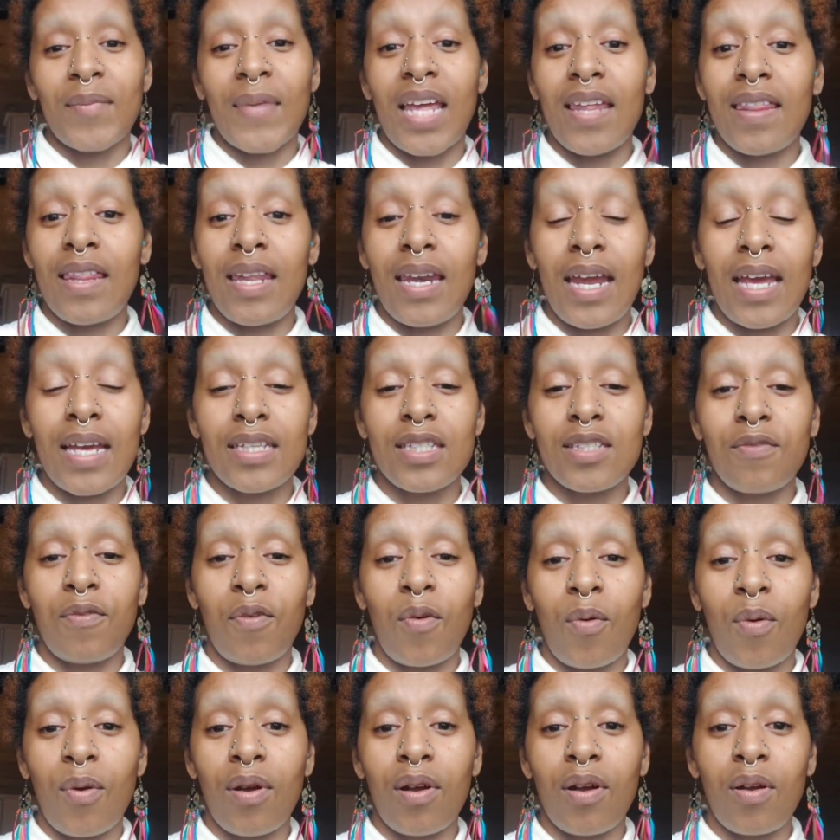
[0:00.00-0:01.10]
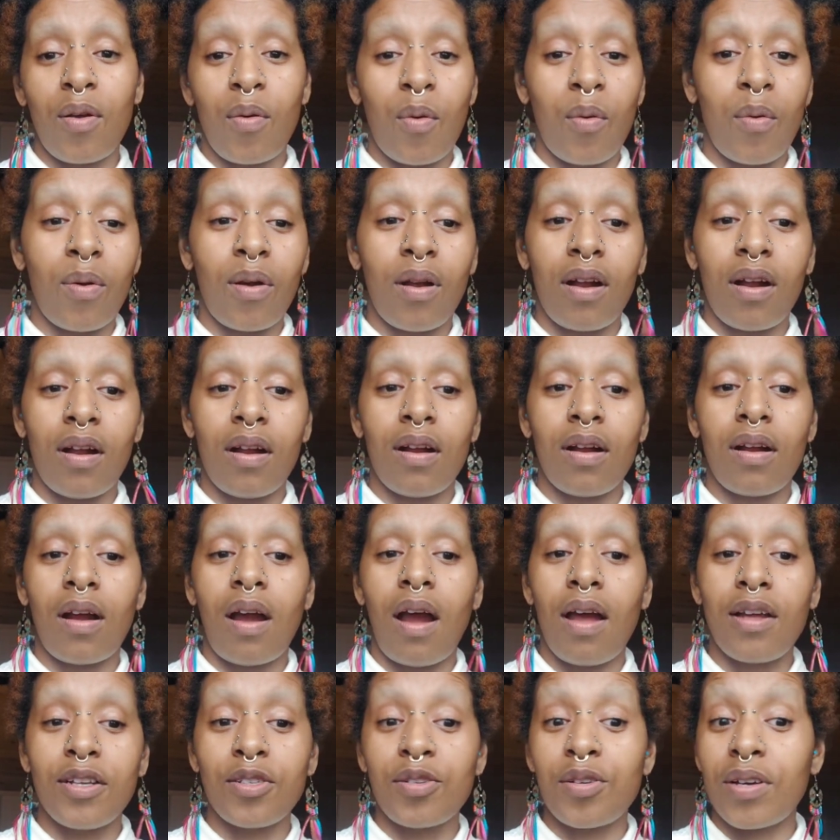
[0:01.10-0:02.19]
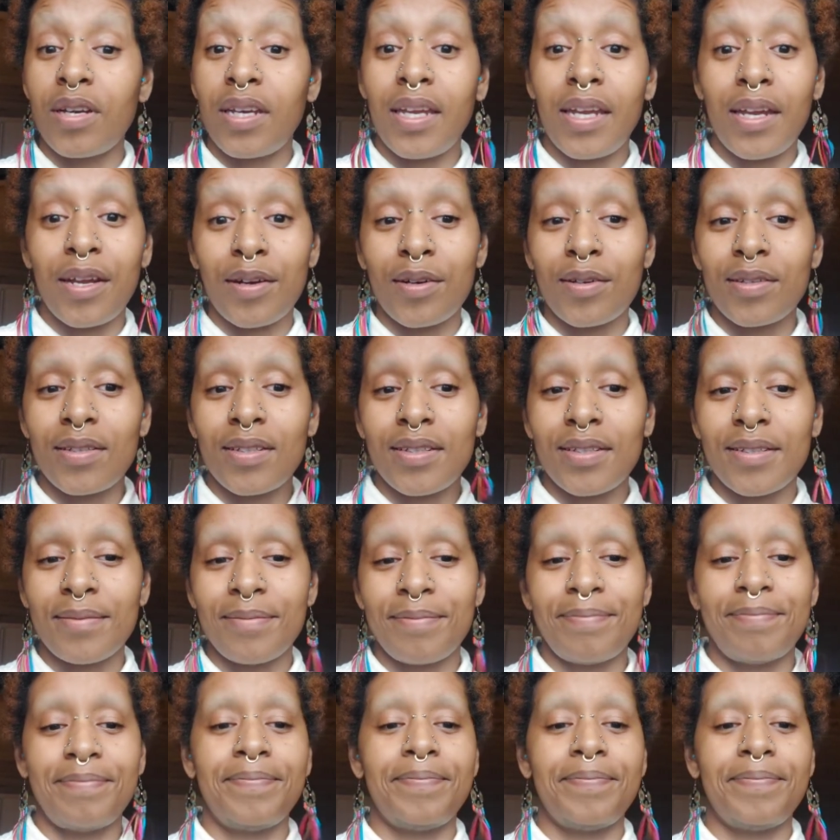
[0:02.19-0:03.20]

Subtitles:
in the next 4 or 100 years.